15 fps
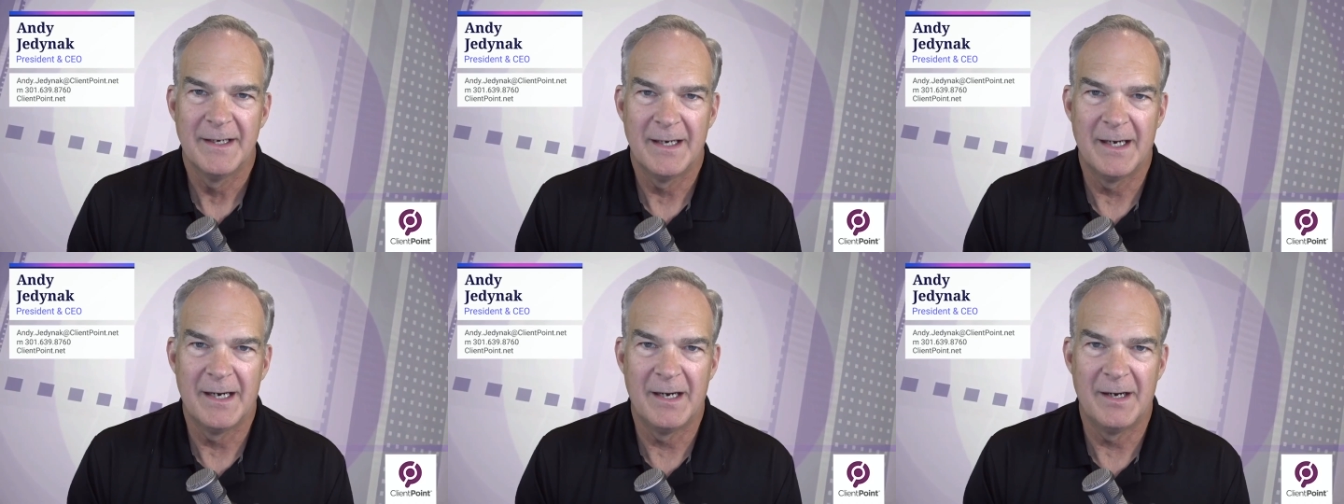
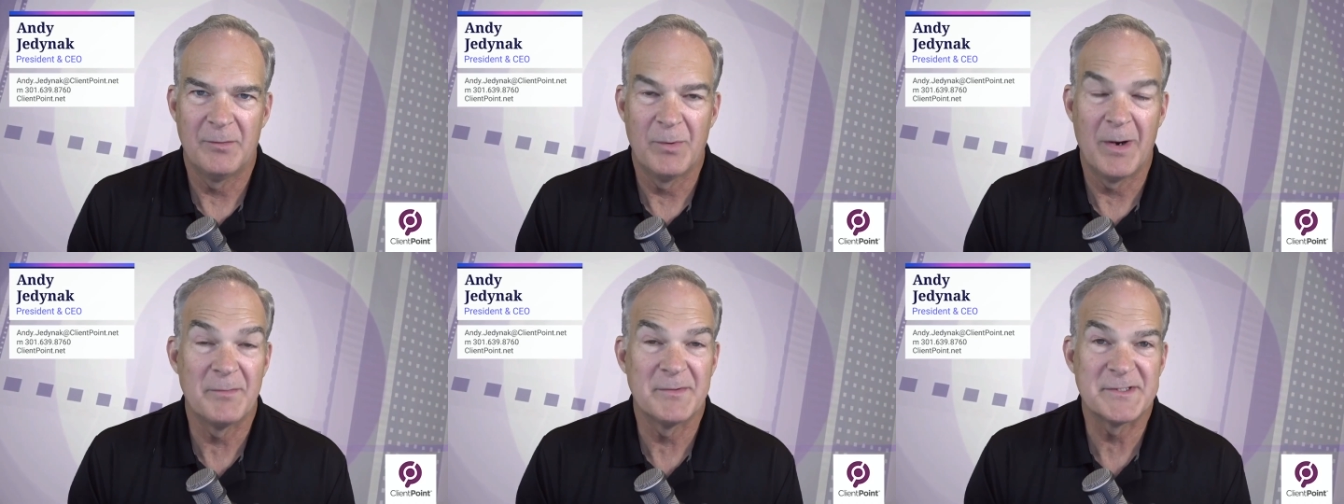
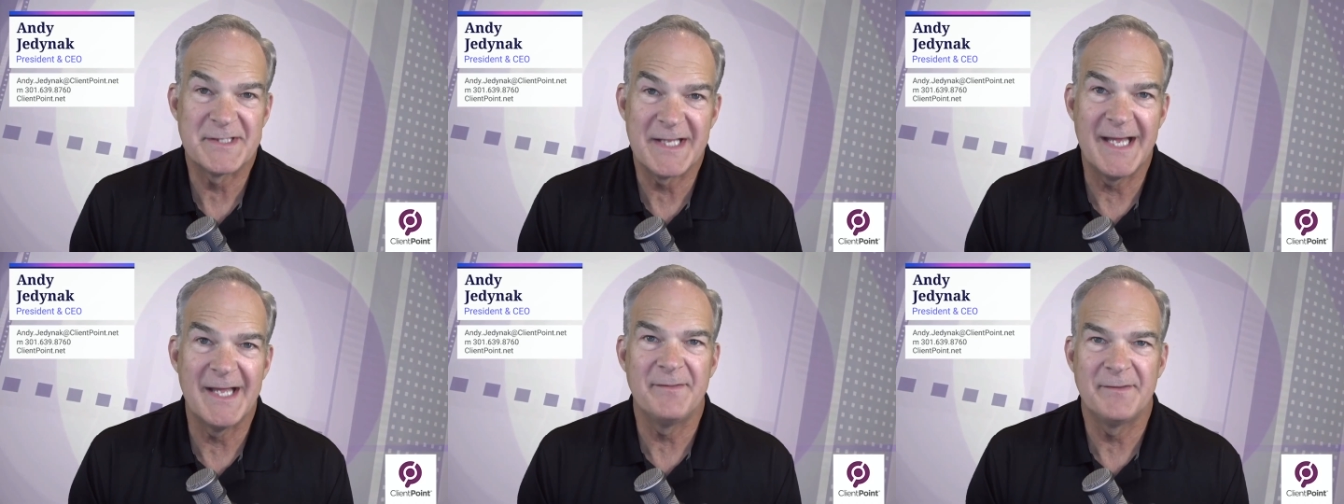what was
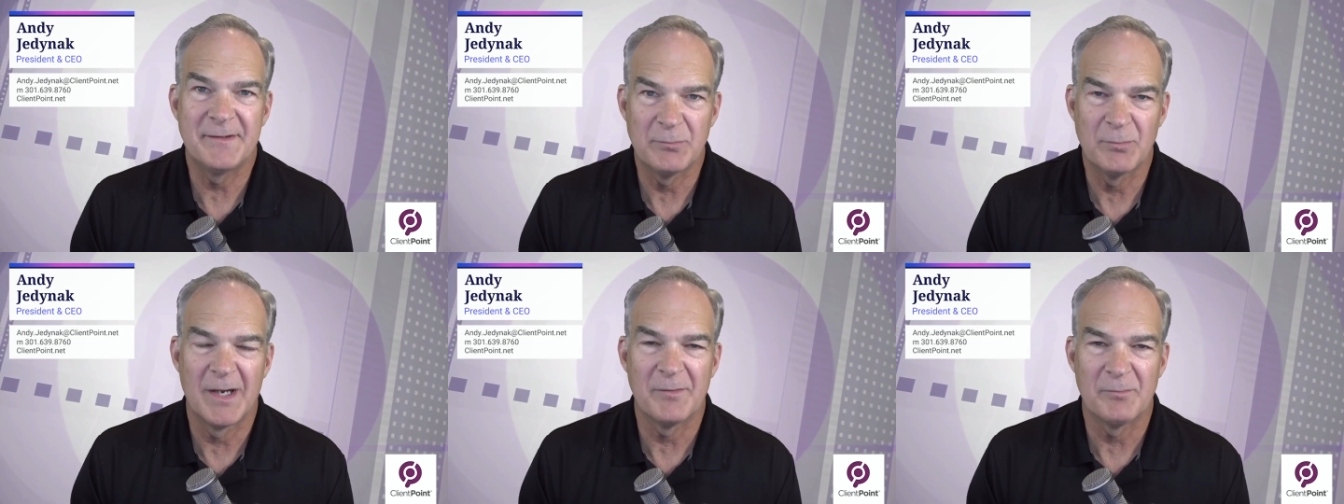
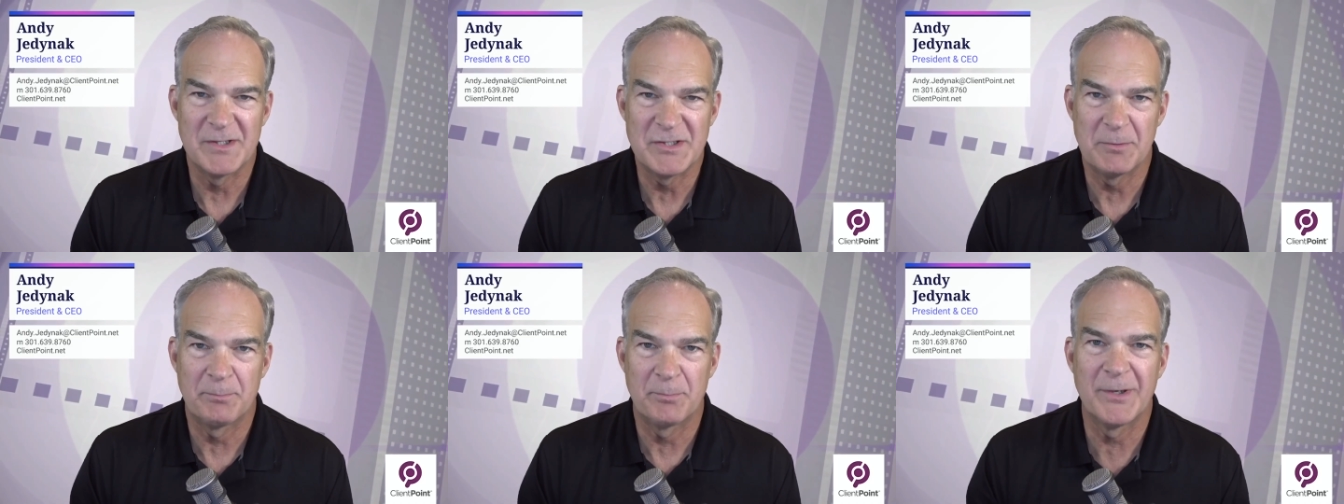then,
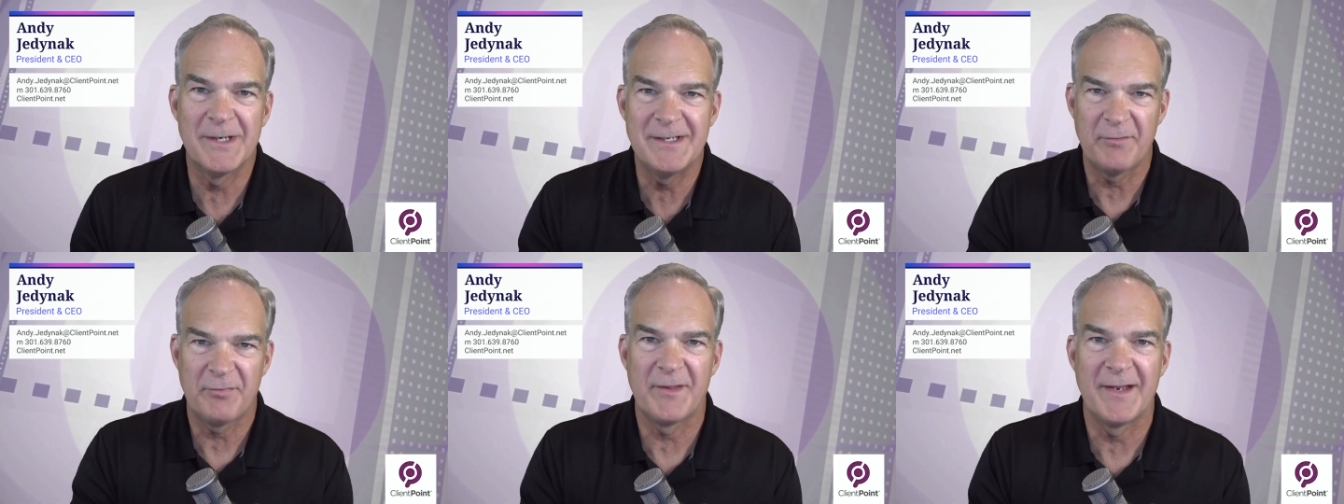when you
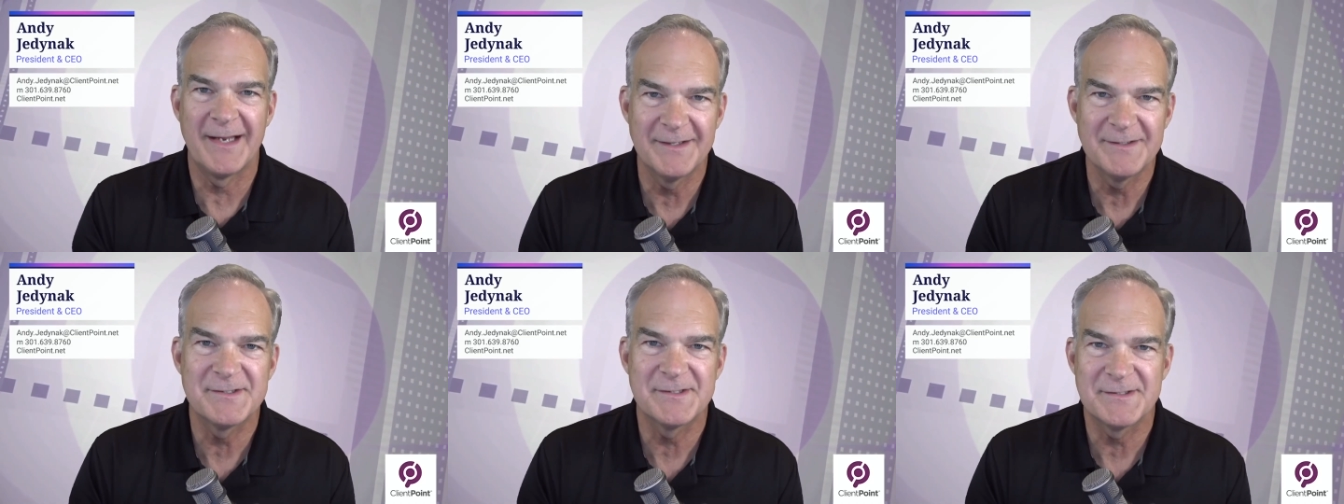print
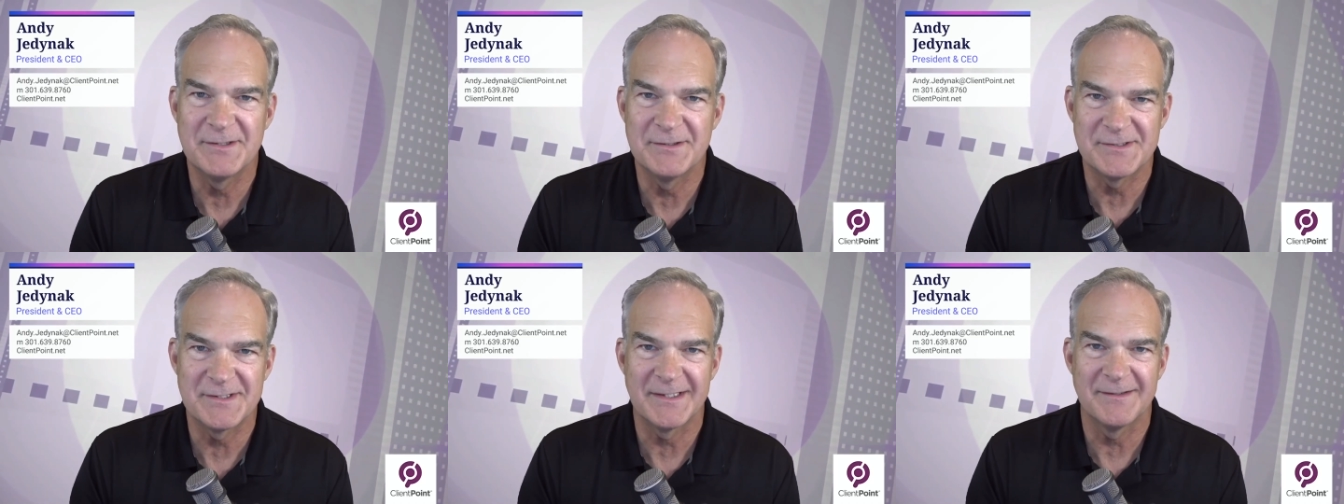things
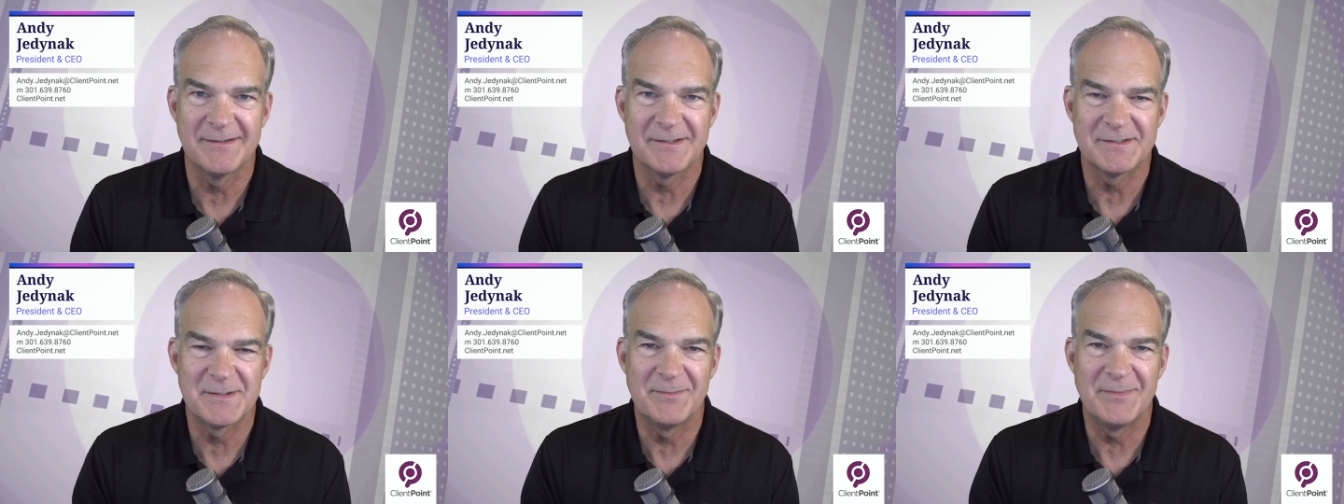
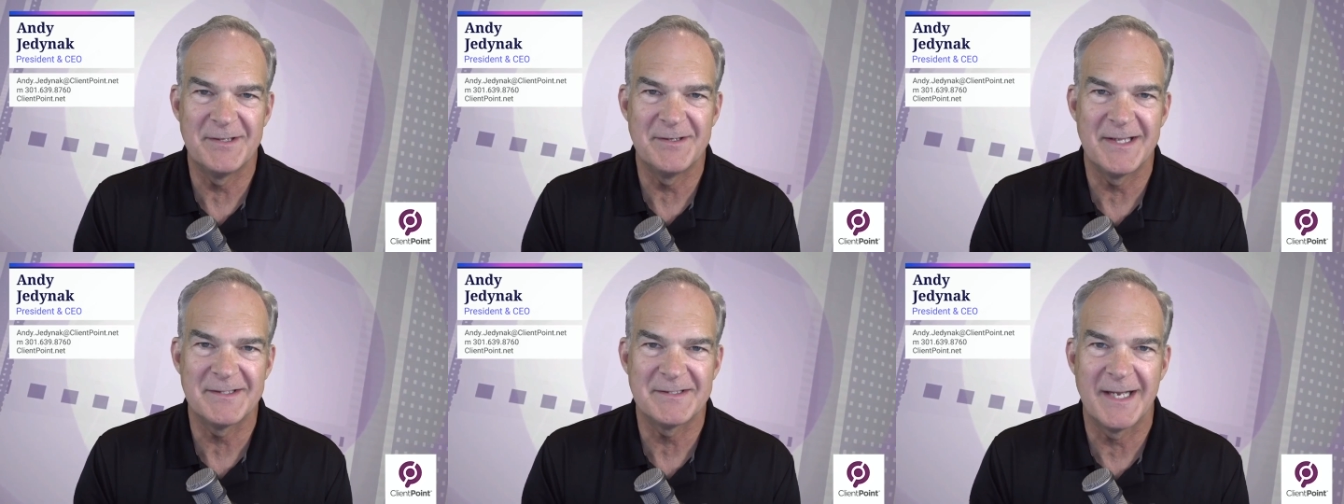using some
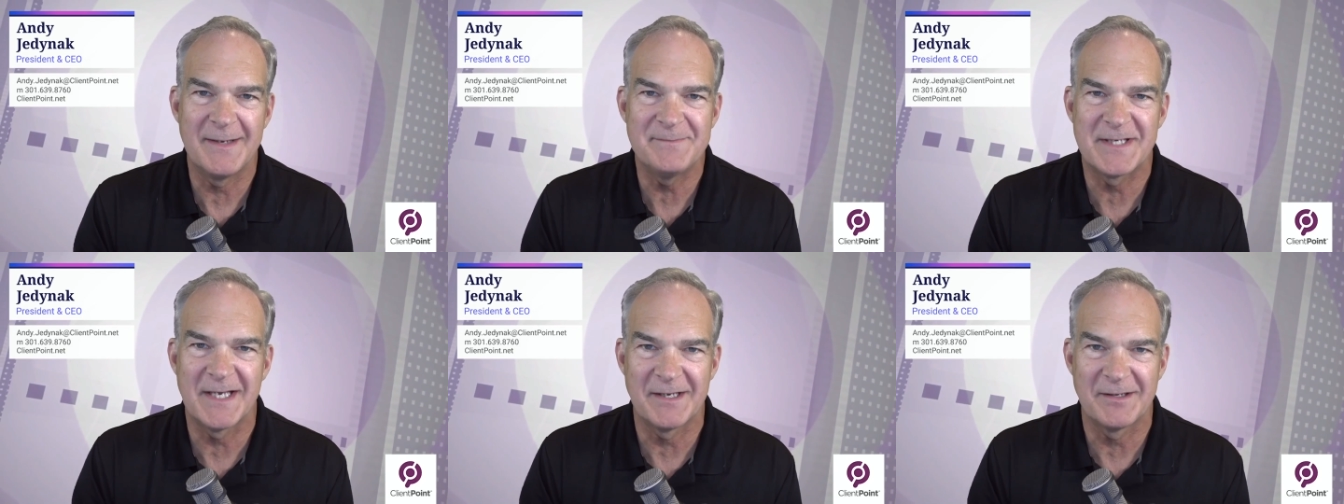internet
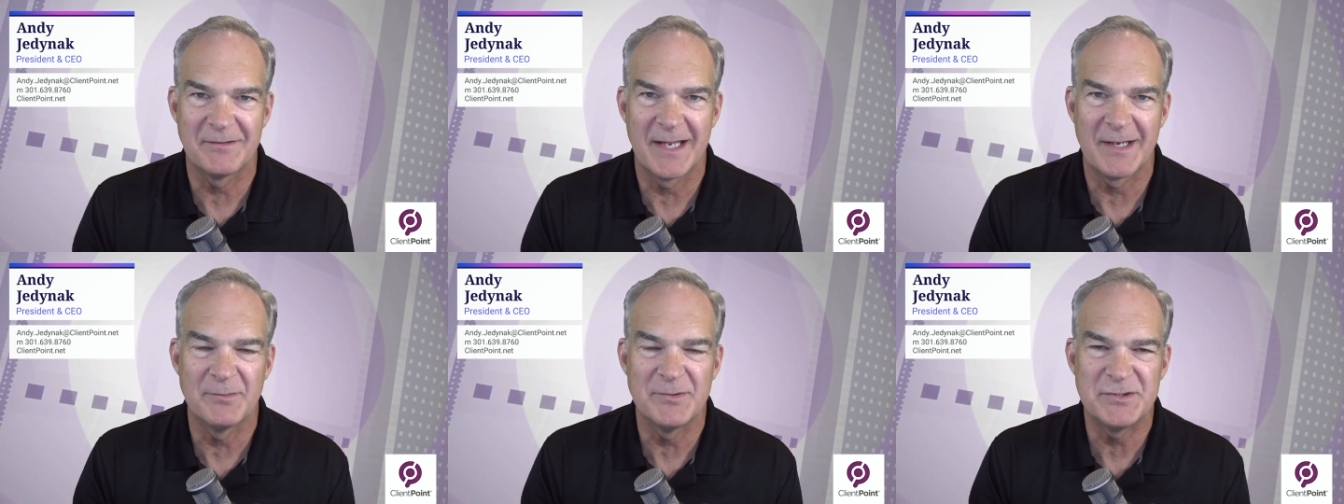typesetting
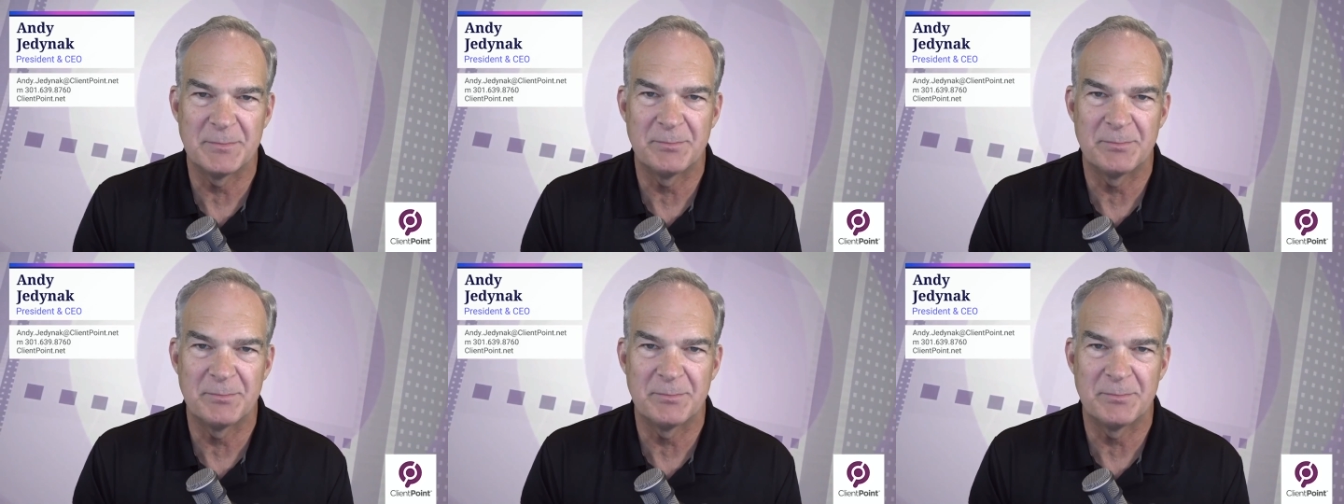language,